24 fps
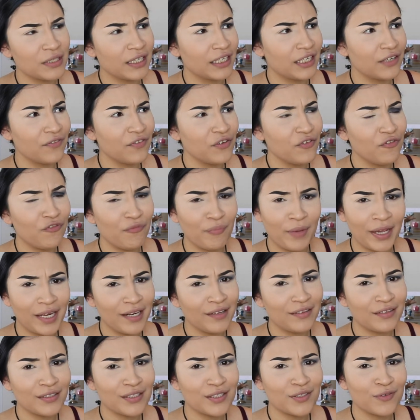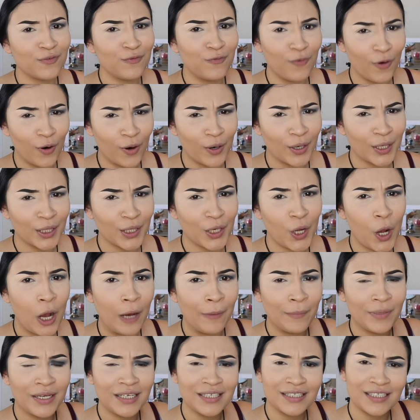Like, if you've made it this far,
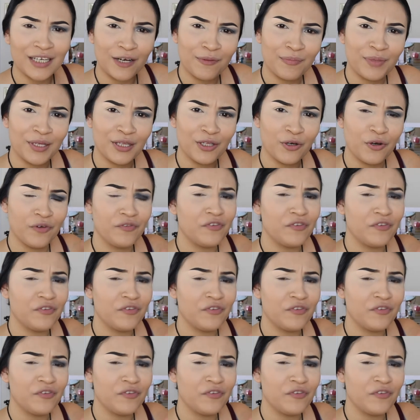comment down below.